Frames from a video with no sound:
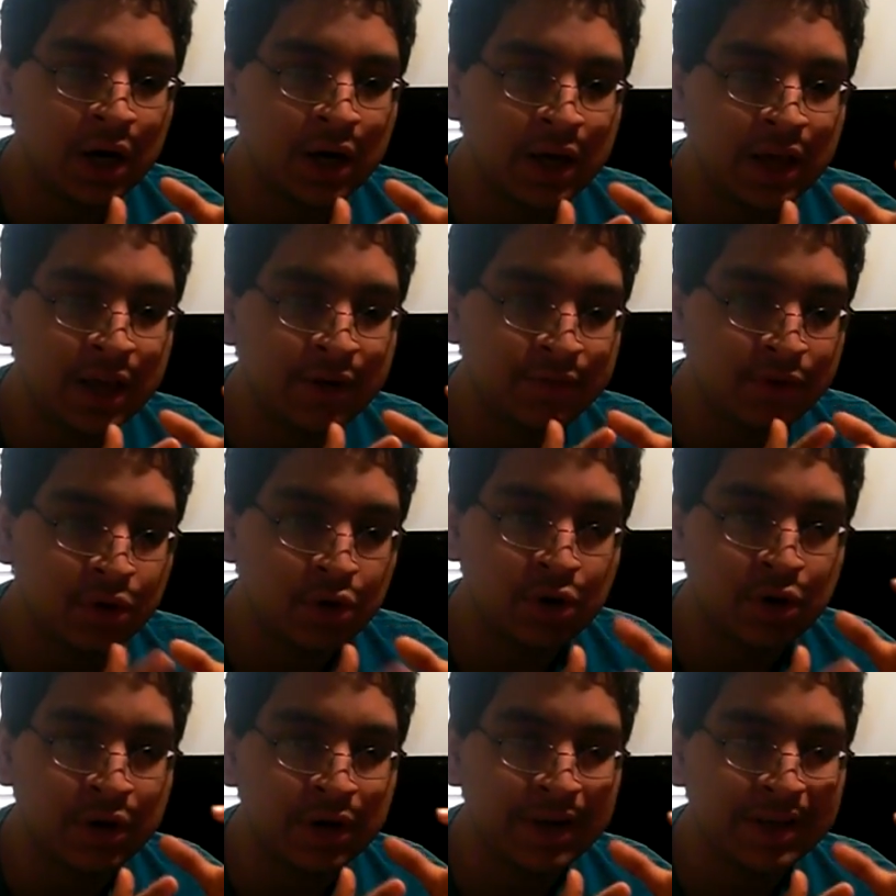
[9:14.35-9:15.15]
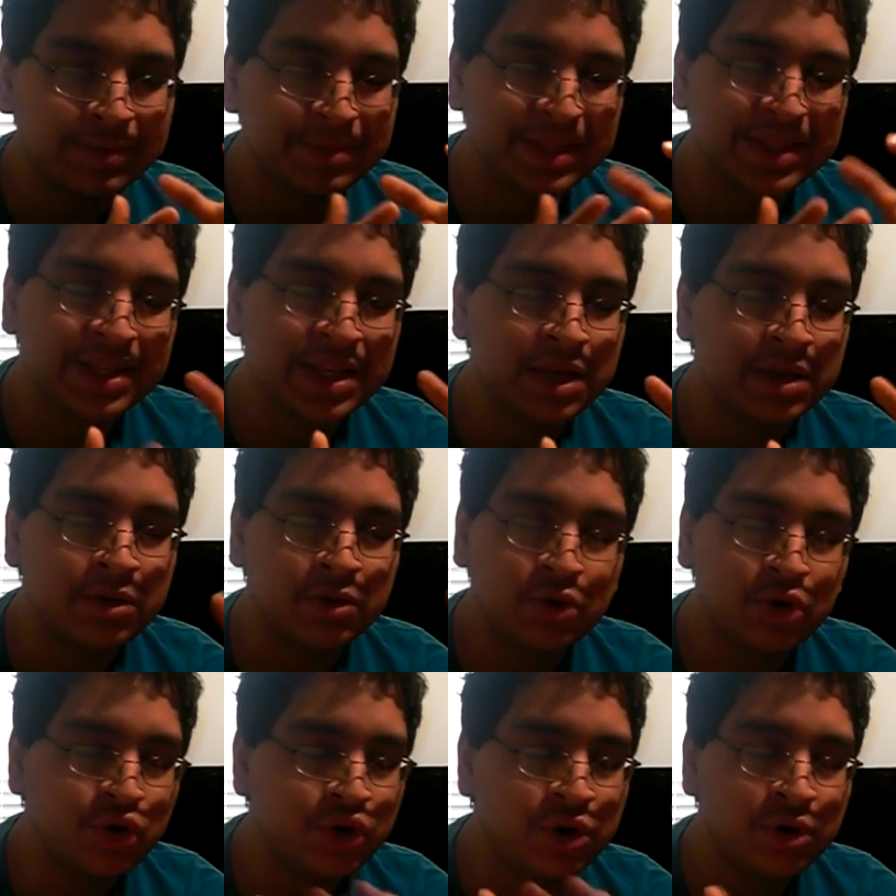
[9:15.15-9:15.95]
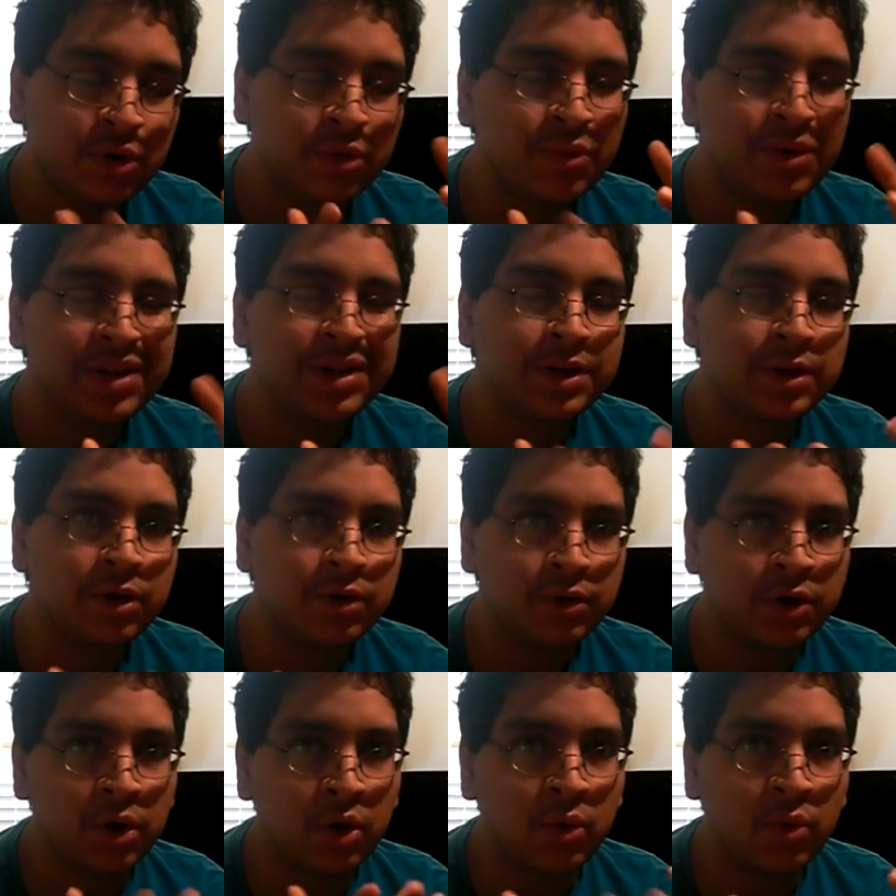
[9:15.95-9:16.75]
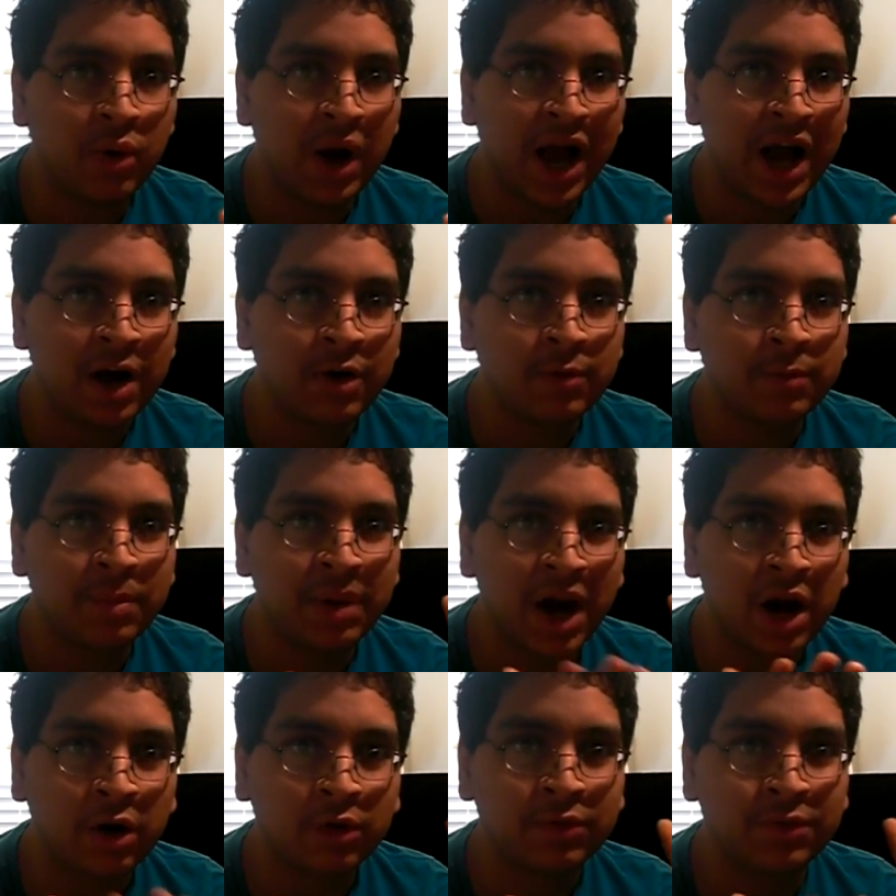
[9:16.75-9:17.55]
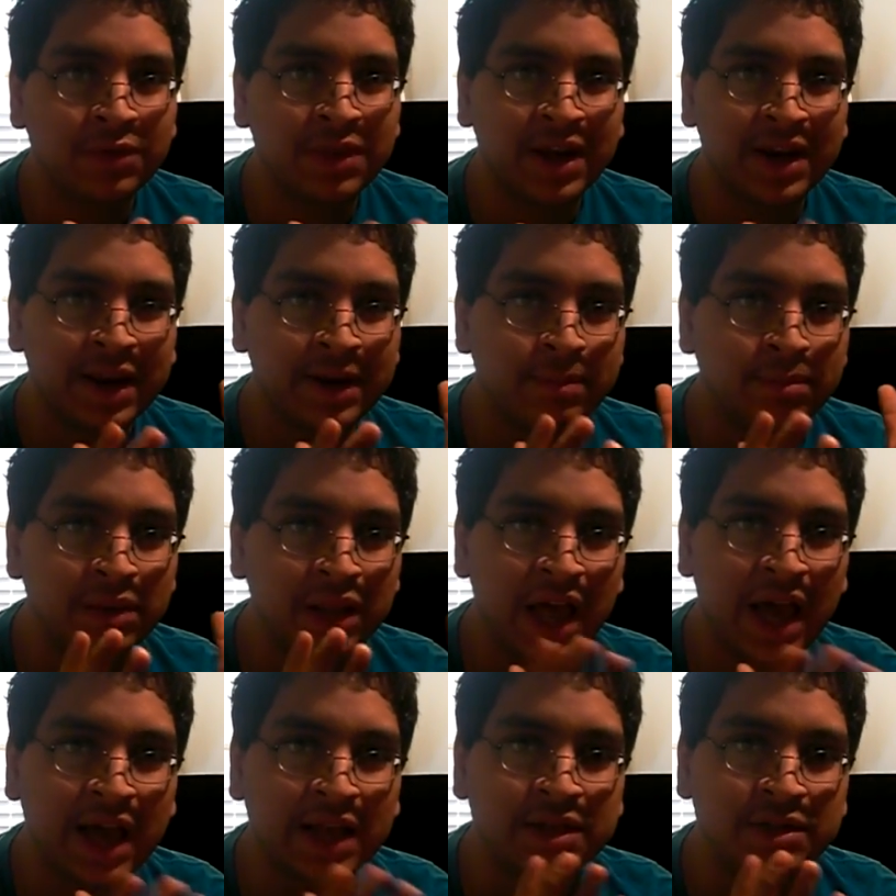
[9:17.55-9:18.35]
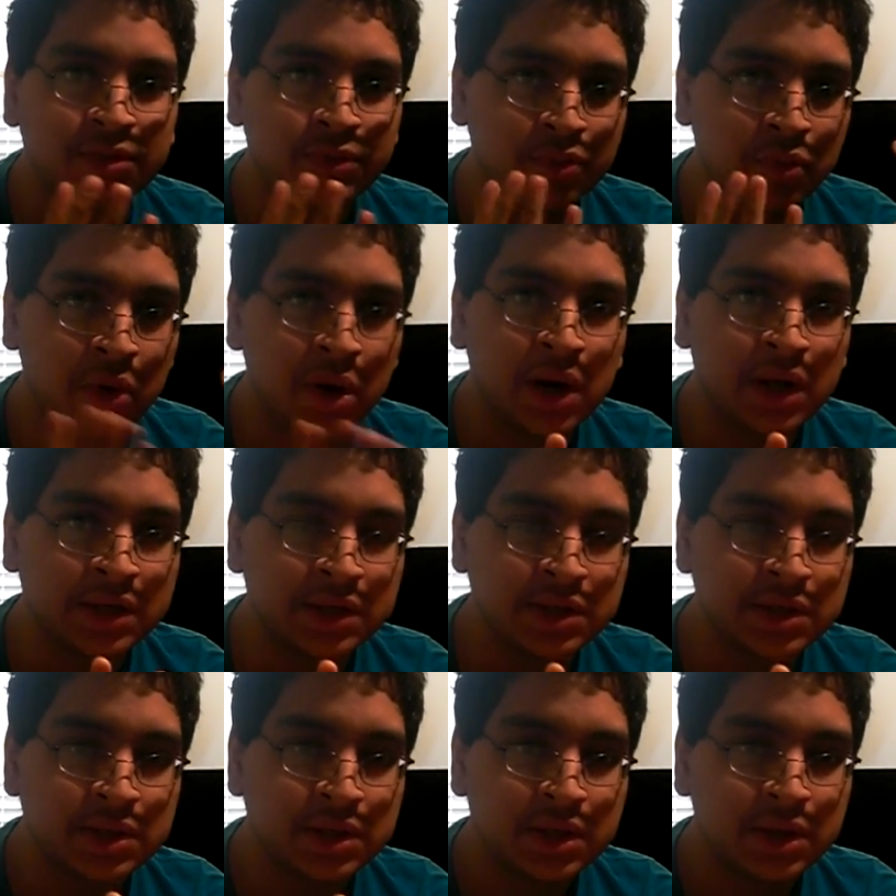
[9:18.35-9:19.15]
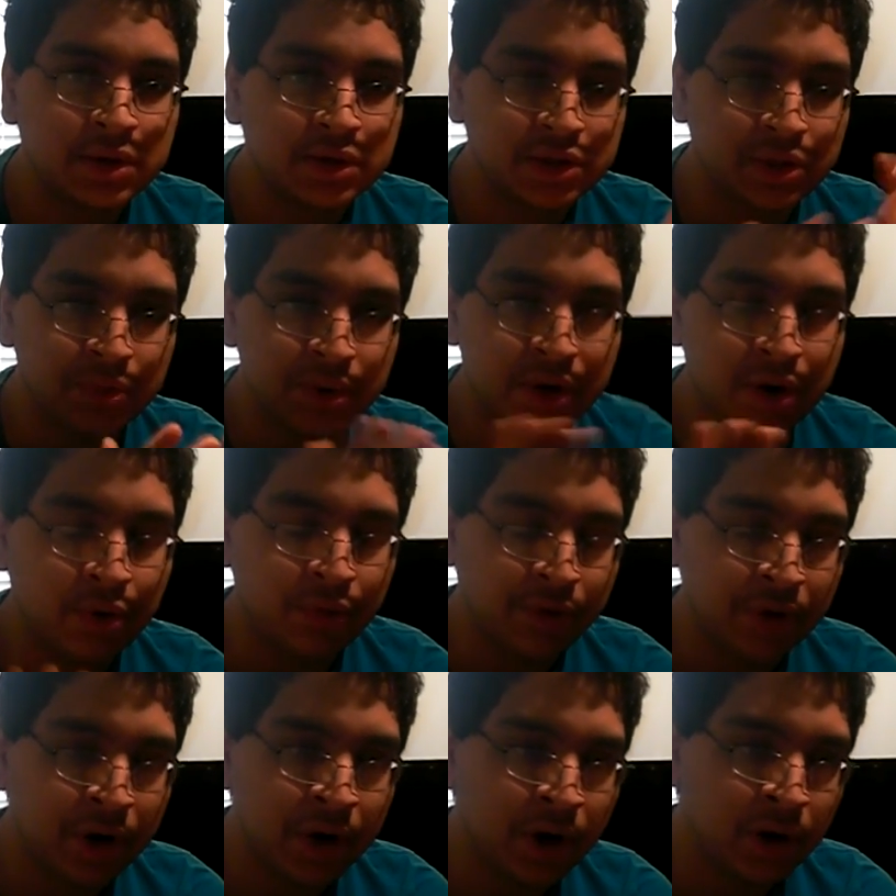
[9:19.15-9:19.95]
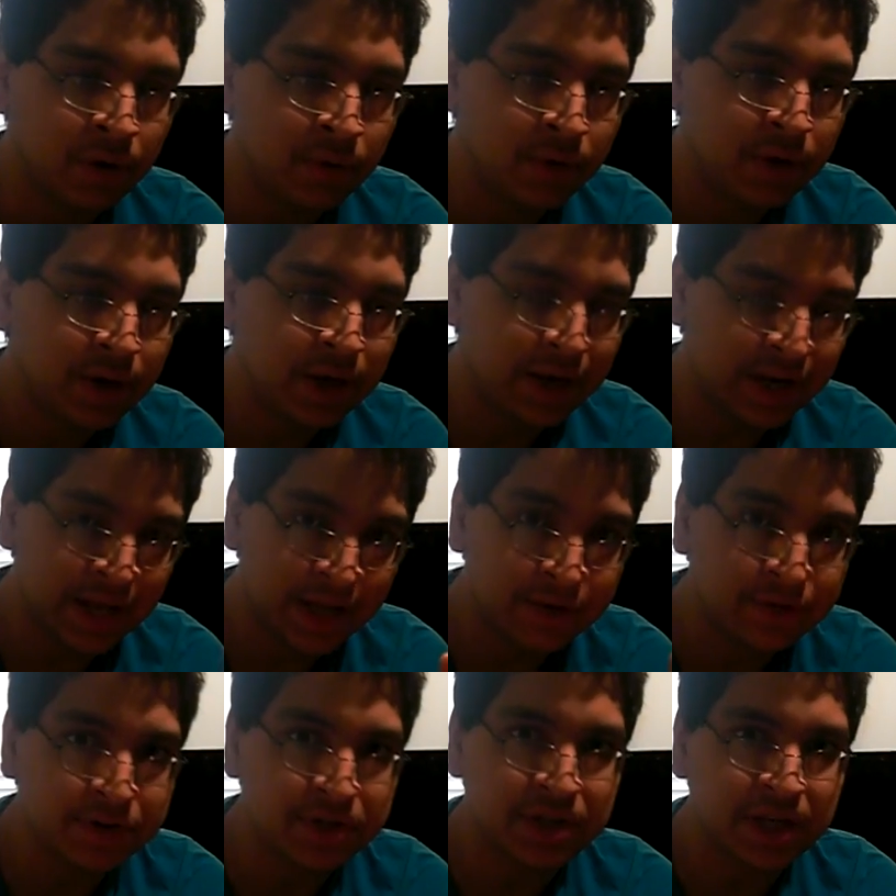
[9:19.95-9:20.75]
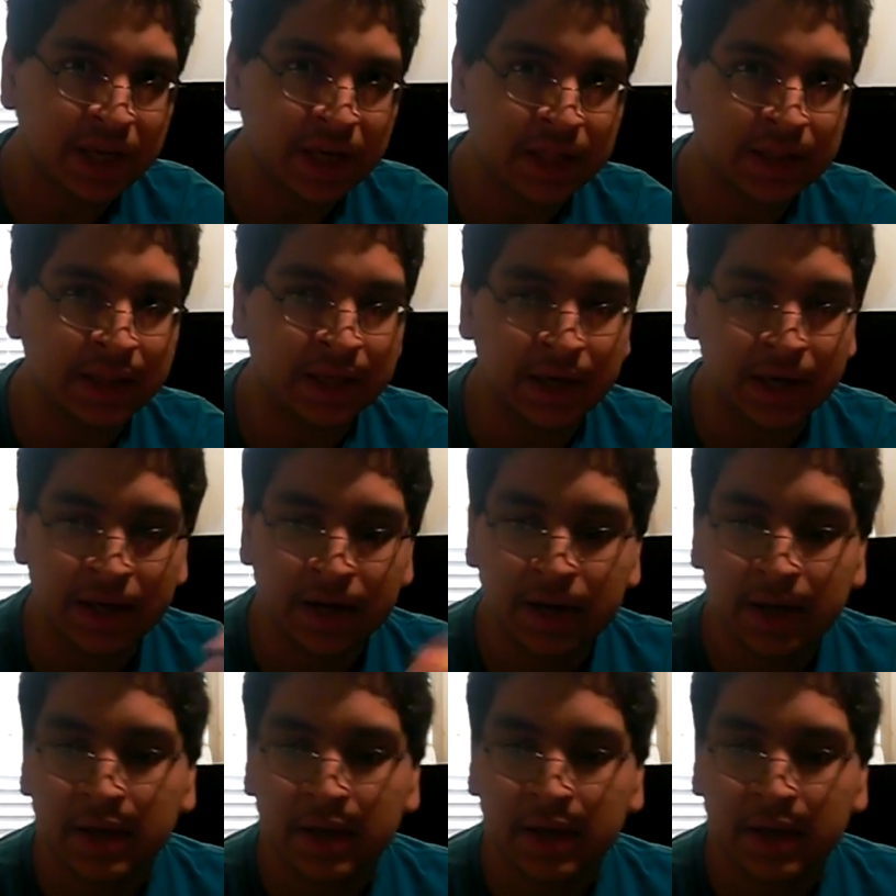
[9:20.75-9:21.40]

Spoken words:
you don't know how powerful that blast was, so we don't know, and I understand that.